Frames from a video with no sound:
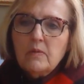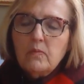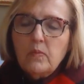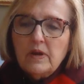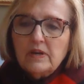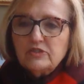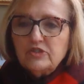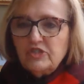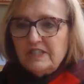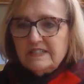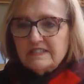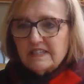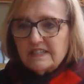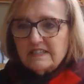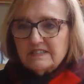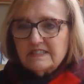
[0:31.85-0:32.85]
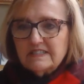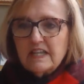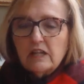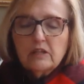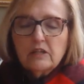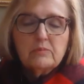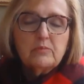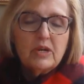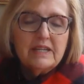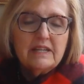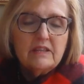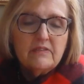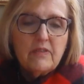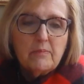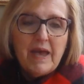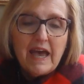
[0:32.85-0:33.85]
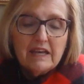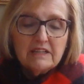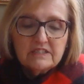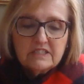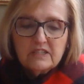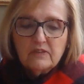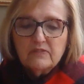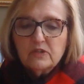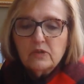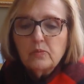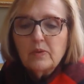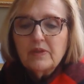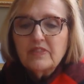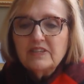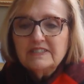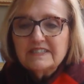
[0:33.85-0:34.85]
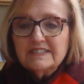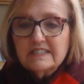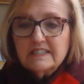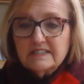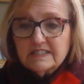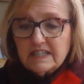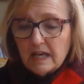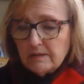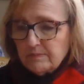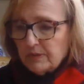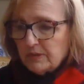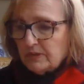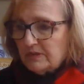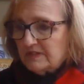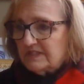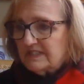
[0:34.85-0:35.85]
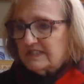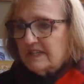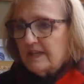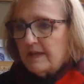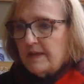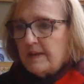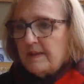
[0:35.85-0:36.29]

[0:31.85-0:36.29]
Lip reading: where Jesus celebrated the Passover with his disciples